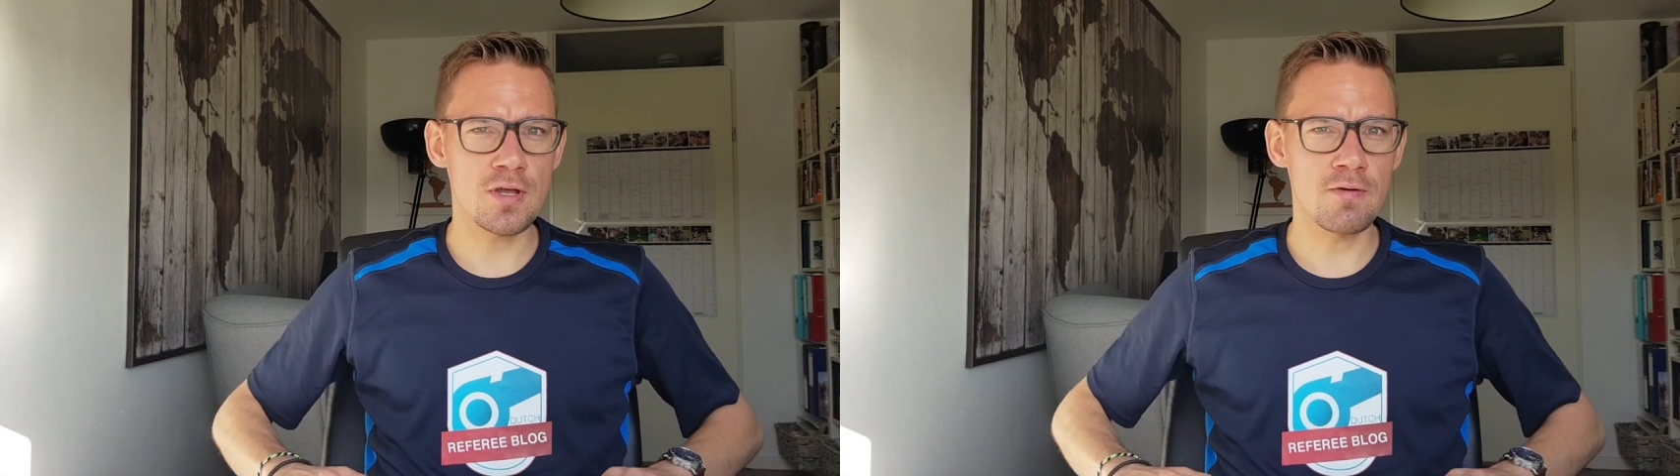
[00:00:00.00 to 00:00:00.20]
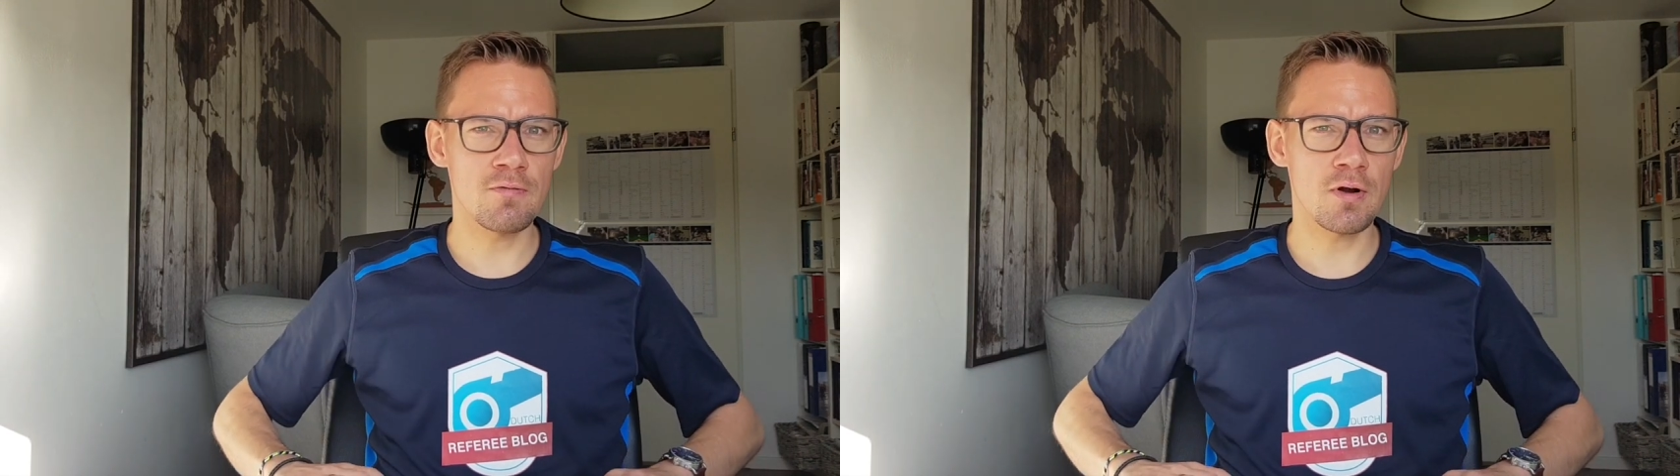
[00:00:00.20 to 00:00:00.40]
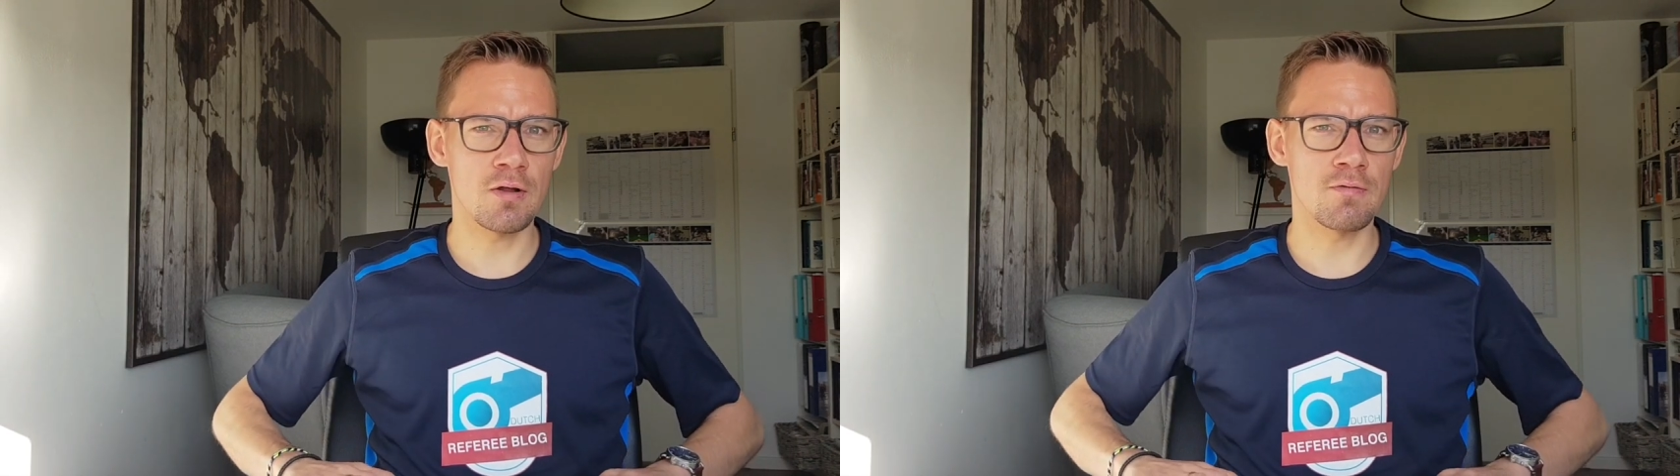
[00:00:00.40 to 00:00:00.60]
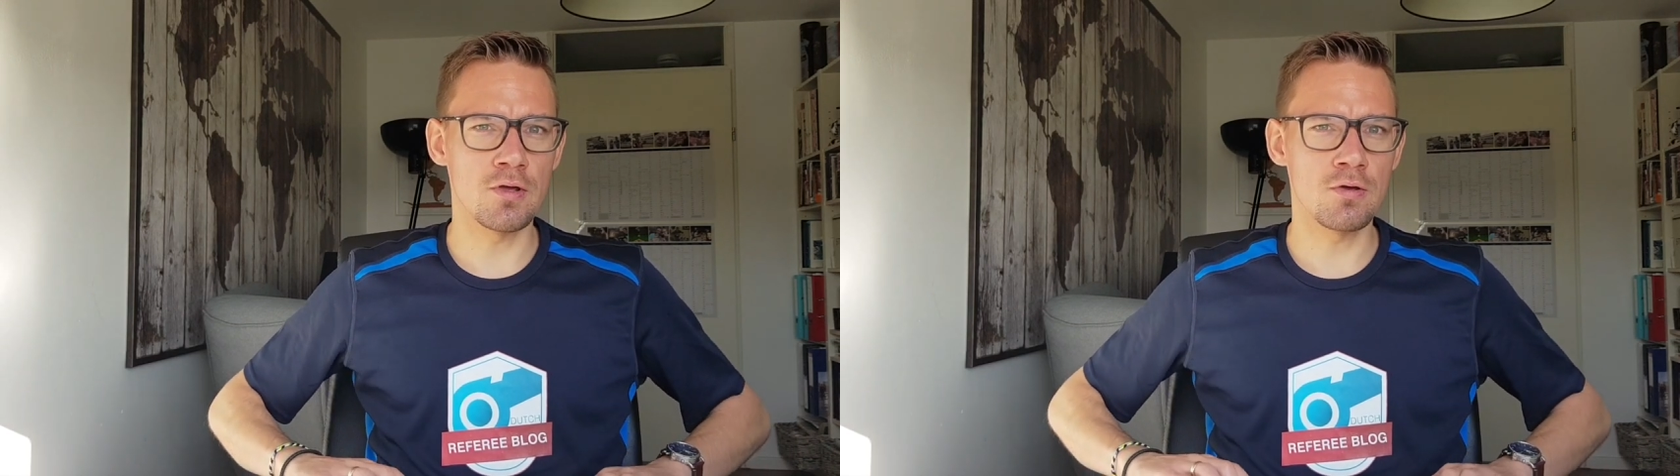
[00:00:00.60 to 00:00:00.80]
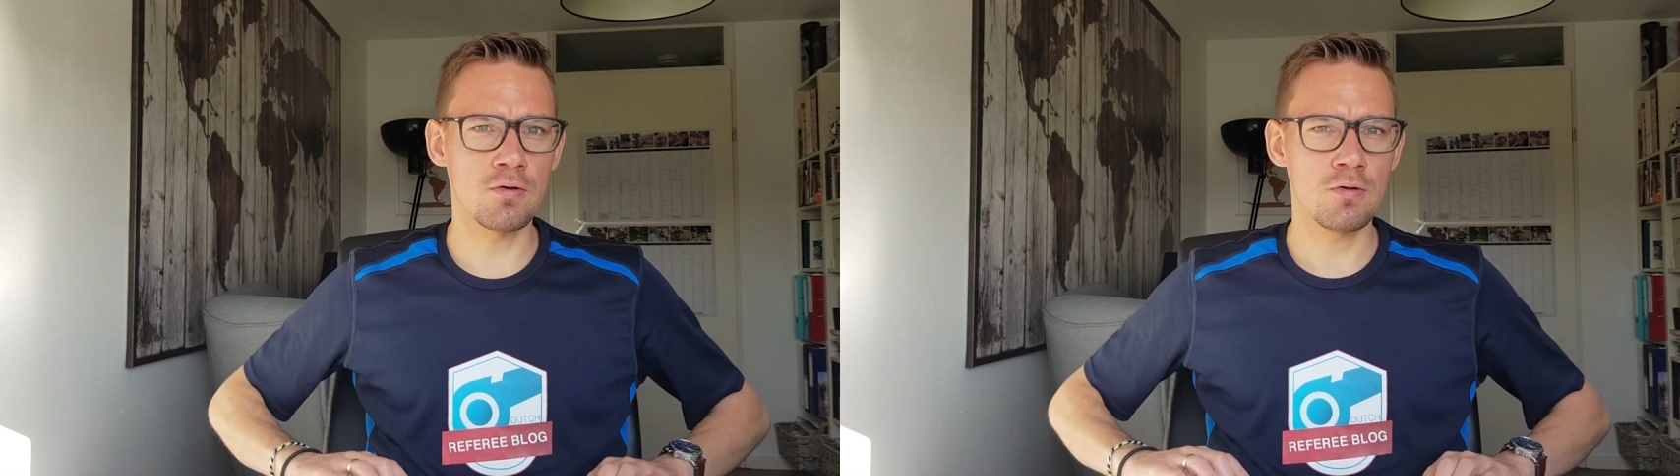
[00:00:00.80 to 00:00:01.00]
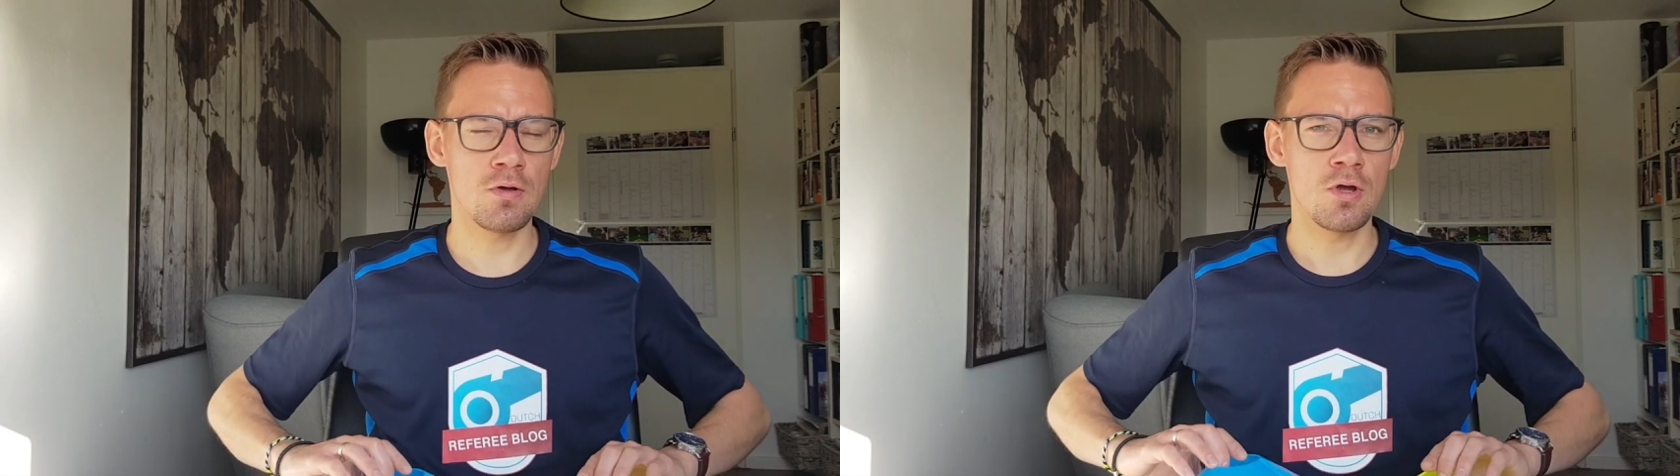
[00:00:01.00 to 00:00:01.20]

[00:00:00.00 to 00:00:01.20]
in front of you,